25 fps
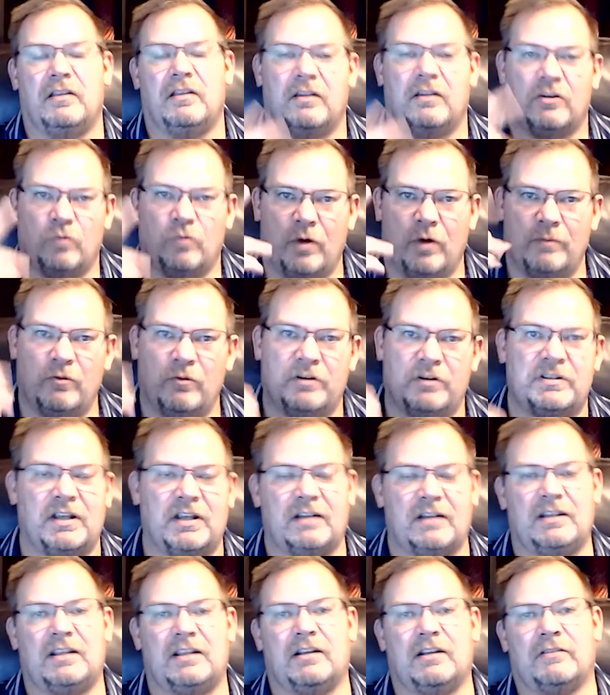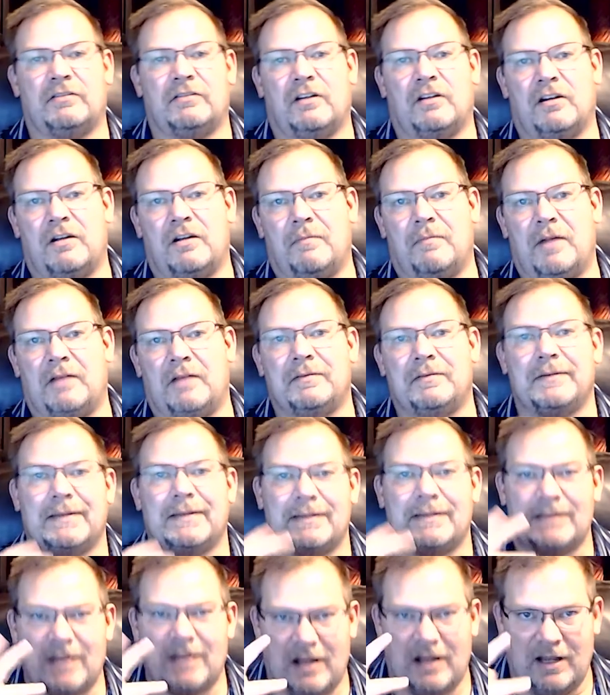There's one more technique I'll talk about.
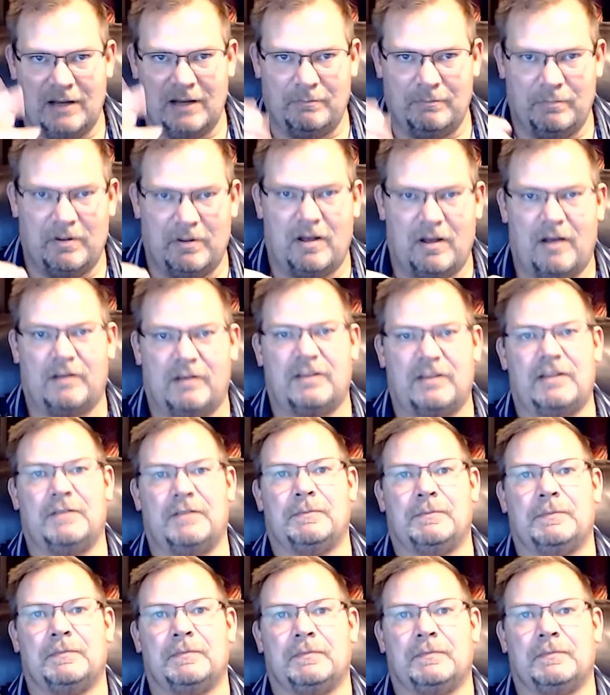Time blocking.